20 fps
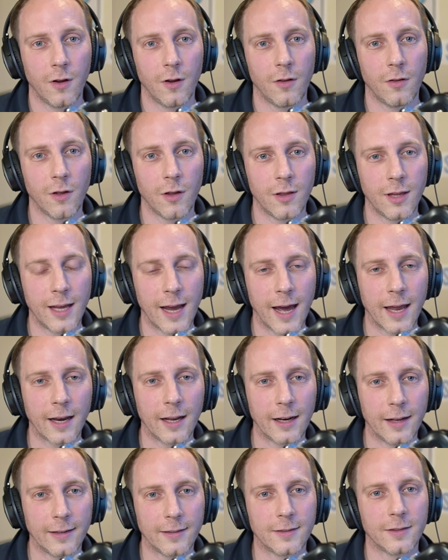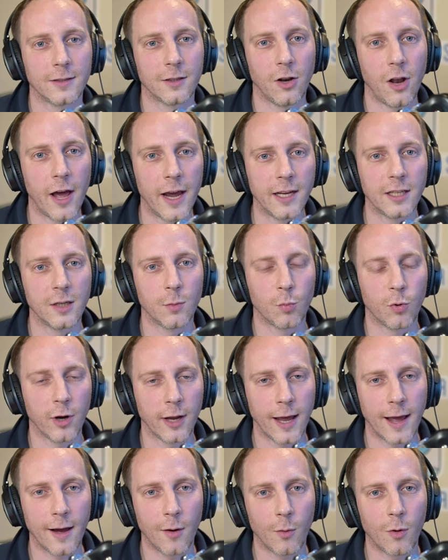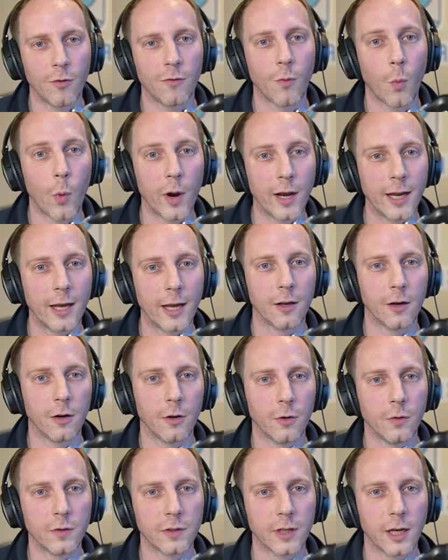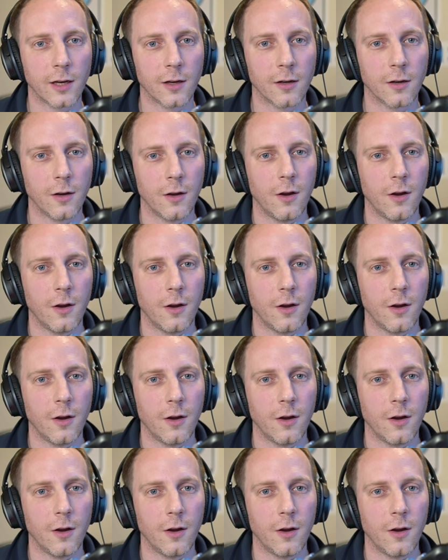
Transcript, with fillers: that the analysts like to bring out of winning and losing.